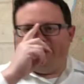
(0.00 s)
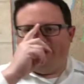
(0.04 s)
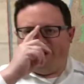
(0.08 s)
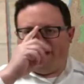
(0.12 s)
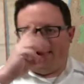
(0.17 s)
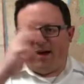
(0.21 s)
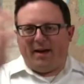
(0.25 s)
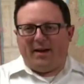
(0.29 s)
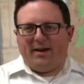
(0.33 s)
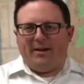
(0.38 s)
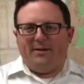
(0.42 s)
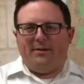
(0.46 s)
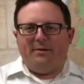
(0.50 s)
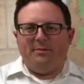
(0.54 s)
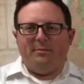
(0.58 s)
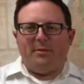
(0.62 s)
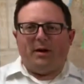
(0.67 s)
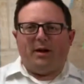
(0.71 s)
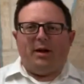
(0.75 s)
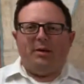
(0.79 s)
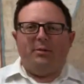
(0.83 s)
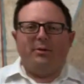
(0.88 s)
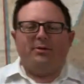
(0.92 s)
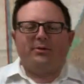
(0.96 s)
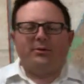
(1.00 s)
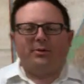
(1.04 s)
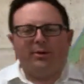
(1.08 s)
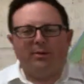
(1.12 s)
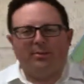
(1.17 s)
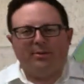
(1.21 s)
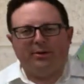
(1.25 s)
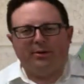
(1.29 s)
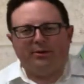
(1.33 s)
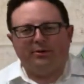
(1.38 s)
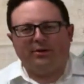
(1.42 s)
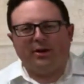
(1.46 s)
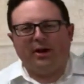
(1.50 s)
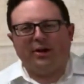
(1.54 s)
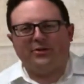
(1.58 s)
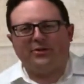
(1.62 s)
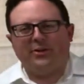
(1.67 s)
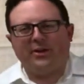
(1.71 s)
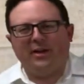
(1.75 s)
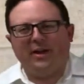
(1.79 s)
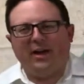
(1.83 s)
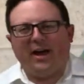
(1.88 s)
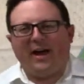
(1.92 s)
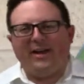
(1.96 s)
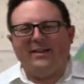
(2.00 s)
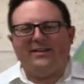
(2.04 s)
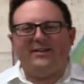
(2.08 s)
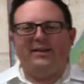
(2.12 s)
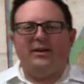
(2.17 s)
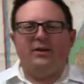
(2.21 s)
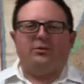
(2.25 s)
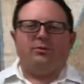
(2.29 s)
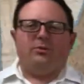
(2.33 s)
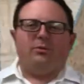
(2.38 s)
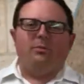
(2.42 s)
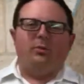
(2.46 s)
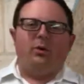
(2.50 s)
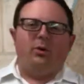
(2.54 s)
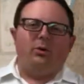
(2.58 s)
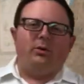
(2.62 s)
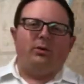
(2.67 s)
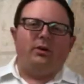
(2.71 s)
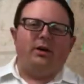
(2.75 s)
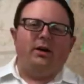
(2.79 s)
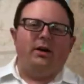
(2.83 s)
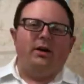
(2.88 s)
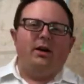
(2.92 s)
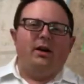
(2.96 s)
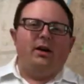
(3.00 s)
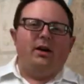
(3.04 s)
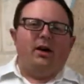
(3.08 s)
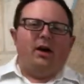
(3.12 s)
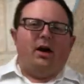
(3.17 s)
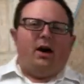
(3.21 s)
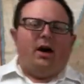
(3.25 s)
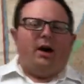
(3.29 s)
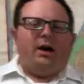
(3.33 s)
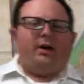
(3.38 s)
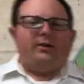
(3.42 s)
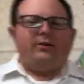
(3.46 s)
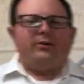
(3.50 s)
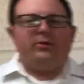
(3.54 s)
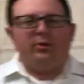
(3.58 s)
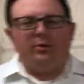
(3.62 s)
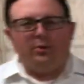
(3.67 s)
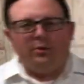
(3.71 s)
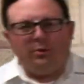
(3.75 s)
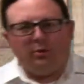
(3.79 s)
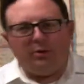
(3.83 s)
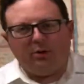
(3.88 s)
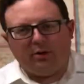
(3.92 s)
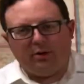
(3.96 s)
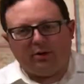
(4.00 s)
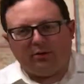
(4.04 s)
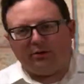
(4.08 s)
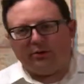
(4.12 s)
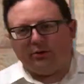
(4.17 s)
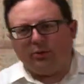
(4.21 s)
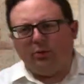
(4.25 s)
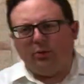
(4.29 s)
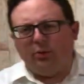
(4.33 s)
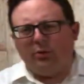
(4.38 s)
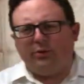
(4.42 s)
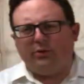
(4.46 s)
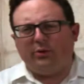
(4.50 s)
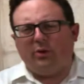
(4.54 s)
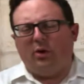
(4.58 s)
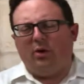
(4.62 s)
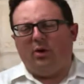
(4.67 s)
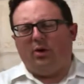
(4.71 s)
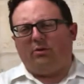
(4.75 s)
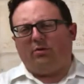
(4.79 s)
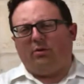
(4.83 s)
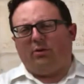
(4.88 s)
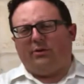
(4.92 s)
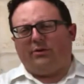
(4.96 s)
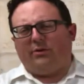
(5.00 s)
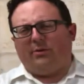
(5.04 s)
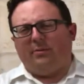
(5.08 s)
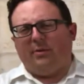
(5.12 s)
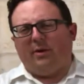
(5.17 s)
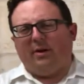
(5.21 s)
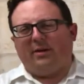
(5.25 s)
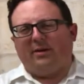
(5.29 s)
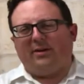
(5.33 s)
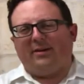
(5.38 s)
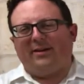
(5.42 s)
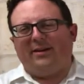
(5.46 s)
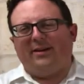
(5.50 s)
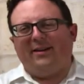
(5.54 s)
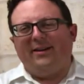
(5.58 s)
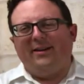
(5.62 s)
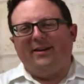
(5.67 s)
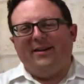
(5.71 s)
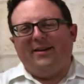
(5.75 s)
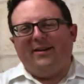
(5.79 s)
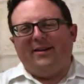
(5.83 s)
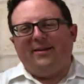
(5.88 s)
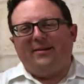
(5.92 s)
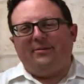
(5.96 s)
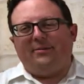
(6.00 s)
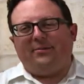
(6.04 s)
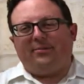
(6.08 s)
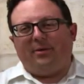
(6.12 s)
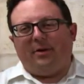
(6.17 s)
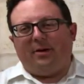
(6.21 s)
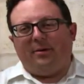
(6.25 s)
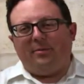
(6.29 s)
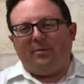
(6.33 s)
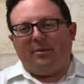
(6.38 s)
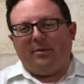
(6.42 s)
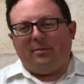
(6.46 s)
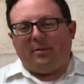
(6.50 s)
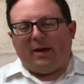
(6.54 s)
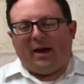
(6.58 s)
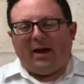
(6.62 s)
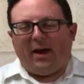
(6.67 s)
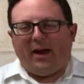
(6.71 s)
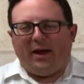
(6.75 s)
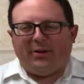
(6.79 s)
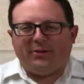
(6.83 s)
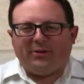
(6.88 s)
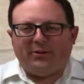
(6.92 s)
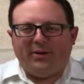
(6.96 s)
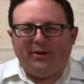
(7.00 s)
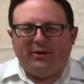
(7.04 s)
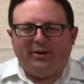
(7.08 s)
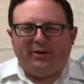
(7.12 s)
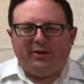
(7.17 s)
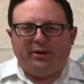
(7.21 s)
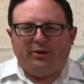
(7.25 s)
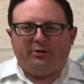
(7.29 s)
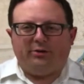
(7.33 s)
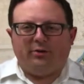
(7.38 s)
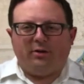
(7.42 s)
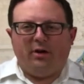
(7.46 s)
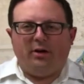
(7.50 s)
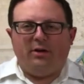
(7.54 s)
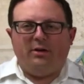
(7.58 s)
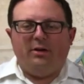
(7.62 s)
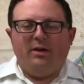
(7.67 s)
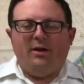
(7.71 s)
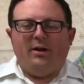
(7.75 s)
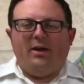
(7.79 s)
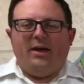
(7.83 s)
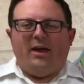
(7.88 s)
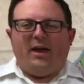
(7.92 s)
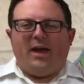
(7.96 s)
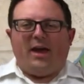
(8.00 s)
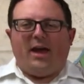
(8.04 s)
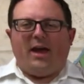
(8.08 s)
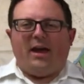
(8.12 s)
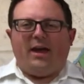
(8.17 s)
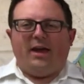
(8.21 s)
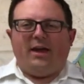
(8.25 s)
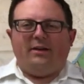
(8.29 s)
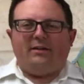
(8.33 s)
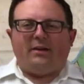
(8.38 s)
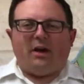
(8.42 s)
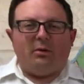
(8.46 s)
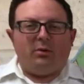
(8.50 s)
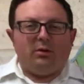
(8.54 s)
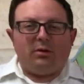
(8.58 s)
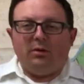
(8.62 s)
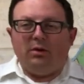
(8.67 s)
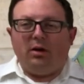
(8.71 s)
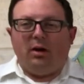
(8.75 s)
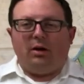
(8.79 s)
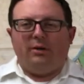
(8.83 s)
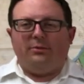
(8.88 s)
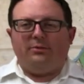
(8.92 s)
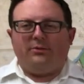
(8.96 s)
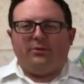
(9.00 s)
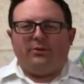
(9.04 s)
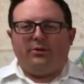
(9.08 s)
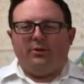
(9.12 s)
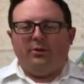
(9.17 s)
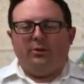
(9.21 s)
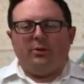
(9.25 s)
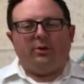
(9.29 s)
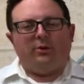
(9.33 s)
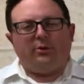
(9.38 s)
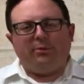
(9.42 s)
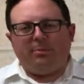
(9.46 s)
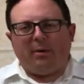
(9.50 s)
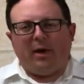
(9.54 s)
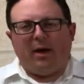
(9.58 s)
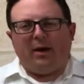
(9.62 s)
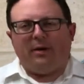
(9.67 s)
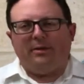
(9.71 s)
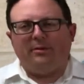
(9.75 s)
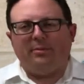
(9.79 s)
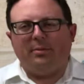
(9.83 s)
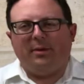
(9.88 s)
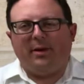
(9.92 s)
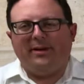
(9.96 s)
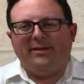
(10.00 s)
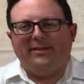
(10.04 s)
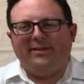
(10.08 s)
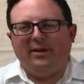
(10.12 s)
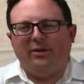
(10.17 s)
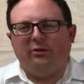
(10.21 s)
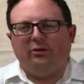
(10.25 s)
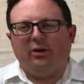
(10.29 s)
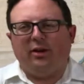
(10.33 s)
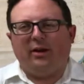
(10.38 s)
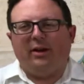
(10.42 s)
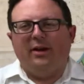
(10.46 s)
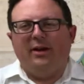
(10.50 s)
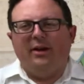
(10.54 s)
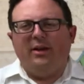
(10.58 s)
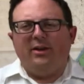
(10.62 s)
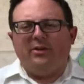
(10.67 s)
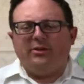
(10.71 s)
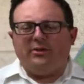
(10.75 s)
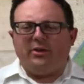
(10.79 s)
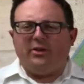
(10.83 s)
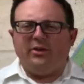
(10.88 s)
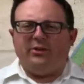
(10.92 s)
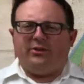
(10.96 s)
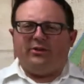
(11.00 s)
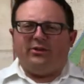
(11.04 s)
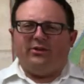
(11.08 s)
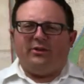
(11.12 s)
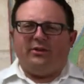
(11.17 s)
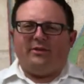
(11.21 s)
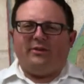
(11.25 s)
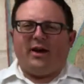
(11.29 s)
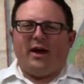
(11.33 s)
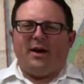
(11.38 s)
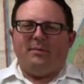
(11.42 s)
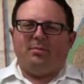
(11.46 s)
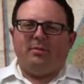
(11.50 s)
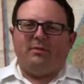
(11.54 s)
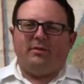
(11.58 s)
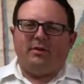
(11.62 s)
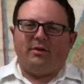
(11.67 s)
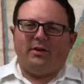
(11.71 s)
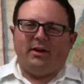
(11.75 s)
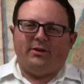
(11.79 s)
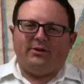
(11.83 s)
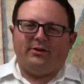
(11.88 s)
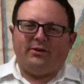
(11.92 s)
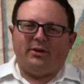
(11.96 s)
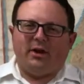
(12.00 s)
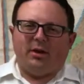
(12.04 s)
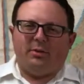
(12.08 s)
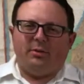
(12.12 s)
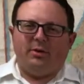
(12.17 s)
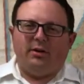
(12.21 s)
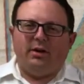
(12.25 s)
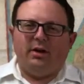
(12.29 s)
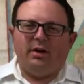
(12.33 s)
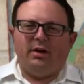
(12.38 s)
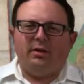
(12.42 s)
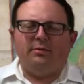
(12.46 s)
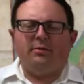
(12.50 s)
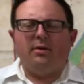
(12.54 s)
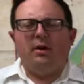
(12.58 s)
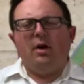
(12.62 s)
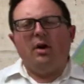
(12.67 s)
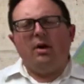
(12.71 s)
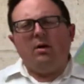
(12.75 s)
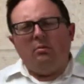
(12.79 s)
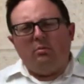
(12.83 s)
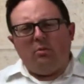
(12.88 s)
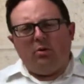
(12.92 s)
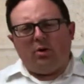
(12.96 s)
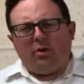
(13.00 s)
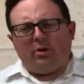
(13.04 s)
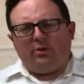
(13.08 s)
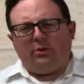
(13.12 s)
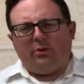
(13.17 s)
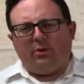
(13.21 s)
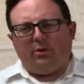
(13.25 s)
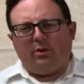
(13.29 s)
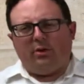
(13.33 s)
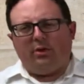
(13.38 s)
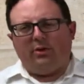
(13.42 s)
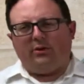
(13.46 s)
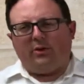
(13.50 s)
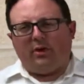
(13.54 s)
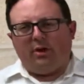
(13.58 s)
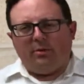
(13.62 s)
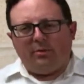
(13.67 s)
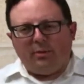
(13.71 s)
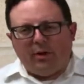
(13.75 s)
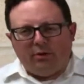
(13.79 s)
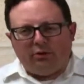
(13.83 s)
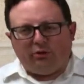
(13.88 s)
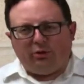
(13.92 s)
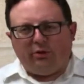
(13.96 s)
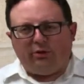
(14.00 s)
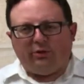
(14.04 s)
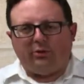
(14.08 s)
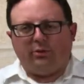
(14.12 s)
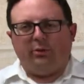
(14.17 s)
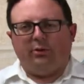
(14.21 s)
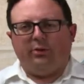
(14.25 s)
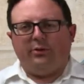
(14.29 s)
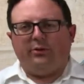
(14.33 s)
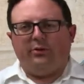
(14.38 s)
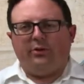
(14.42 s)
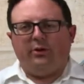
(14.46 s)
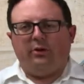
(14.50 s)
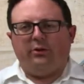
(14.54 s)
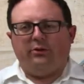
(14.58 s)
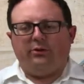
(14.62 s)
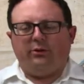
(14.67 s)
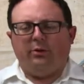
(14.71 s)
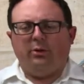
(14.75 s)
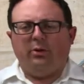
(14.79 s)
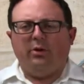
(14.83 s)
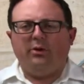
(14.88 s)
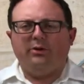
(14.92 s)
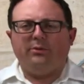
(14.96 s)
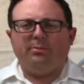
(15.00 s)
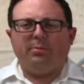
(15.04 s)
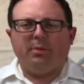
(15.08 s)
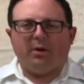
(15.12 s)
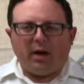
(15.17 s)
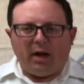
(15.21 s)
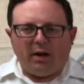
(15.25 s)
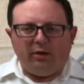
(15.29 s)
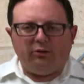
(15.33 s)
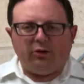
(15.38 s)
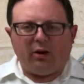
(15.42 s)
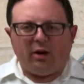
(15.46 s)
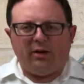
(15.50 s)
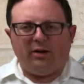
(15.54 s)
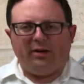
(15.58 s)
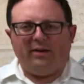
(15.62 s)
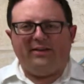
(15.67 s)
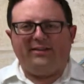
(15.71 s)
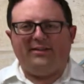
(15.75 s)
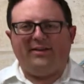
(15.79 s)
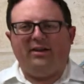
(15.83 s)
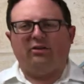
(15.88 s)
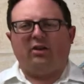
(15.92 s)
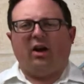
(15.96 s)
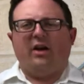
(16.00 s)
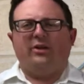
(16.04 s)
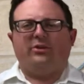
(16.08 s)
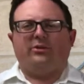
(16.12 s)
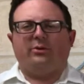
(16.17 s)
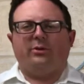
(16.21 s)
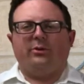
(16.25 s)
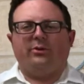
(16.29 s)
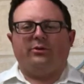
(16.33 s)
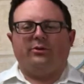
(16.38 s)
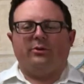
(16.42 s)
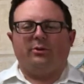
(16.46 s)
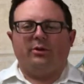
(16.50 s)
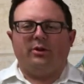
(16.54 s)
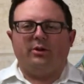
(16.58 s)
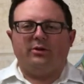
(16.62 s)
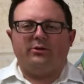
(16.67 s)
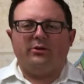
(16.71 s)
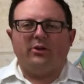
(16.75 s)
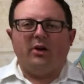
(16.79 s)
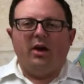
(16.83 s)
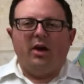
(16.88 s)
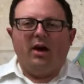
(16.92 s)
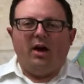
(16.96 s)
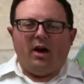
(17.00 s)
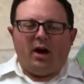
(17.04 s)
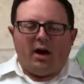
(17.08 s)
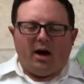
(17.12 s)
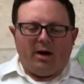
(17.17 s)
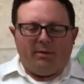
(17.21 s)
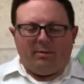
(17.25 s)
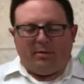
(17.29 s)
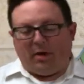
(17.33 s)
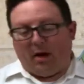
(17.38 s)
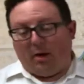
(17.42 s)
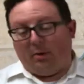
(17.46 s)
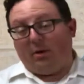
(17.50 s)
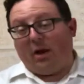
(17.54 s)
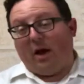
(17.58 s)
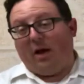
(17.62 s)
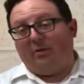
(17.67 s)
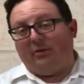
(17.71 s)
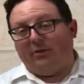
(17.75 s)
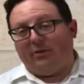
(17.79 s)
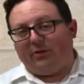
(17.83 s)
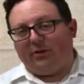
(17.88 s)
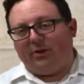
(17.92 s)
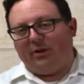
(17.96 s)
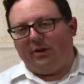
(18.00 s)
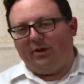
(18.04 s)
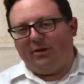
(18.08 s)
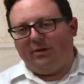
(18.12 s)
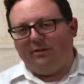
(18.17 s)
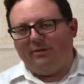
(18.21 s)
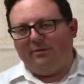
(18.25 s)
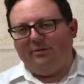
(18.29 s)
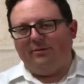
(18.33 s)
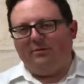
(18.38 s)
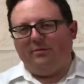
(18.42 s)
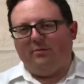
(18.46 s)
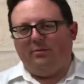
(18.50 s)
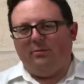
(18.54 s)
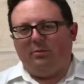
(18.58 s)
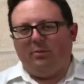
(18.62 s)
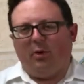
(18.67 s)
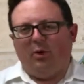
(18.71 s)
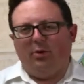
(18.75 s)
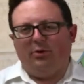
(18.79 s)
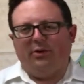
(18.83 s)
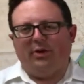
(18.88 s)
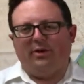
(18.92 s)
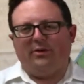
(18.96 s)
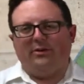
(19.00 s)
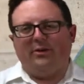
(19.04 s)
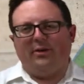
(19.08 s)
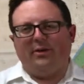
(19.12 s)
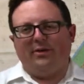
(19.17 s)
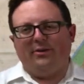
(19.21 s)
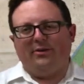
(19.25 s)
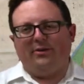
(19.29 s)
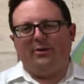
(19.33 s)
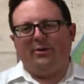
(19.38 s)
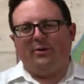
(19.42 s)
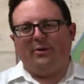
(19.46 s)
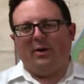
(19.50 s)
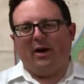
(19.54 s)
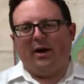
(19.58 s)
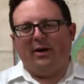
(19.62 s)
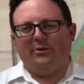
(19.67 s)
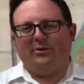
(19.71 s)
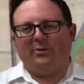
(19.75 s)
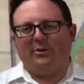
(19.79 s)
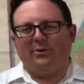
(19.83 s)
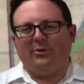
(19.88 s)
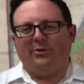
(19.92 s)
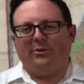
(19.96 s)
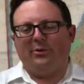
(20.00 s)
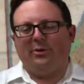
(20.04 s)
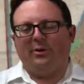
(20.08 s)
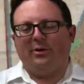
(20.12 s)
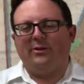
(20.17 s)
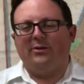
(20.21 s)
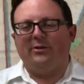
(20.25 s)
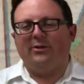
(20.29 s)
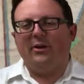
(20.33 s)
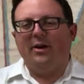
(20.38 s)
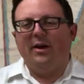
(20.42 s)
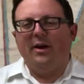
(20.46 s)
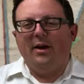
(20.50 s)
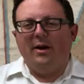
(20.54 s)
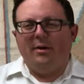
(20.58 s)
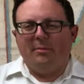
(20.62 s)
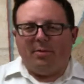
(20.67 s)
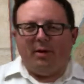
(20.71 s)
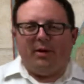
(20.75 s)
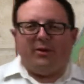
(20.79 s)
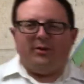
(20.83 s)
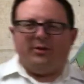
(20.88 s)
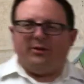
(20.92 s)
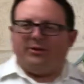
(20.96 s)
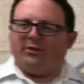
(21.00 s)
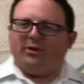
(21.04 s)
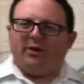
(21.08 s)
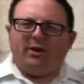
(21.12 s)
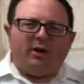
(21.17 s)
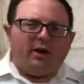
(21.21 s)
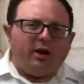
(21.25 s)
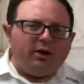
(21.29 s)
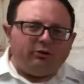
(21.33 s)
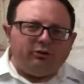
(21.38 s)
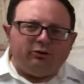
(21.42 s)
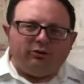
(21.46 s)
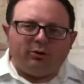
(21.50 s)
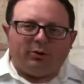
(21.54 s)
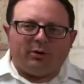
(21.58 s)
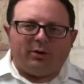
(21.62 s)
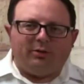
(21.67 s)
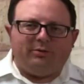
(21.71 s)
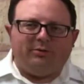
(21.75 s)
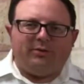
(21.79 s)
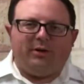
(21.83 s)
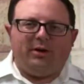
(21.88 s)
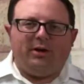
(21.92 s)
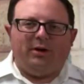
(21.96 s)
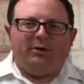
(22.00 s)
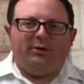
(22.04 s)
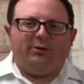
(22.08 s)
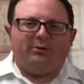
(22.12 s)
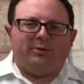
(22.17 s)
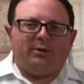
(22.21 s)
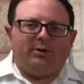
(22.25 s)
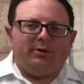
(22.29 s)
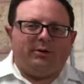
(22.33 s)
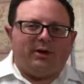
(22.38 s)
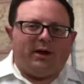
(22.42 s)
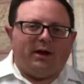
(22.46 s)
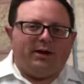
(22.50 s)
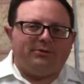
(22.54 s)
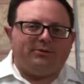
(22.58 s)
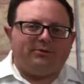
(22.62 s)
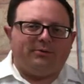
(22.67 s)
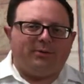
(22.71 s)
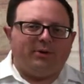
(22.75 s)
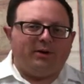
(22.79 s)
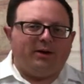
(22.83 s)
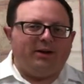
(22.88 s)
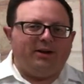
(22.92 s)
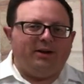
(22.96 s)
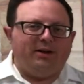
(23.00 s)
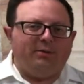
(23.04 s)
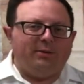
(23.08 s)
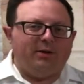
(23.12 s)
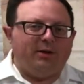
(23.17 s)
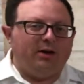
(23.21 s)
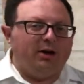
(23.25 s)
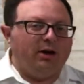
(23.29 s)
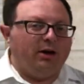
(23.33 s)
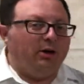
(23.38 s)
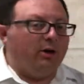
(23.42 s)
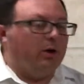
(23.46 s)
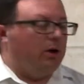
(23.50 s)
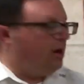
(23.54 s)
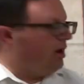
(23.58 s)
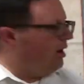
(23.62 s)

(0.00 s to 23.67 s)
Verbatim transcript: Hi, my name is Uri Pilichowski. I teach remotely uh, to schools all across America from my house here in Israel, and I would love to expand my teaching. So this is the type of a lesson I would give more towards elementary school students, but I generally teach high school students, um, and I would obviously mold it to high school students. But there's a, a, short video is what you asked for, and here we go.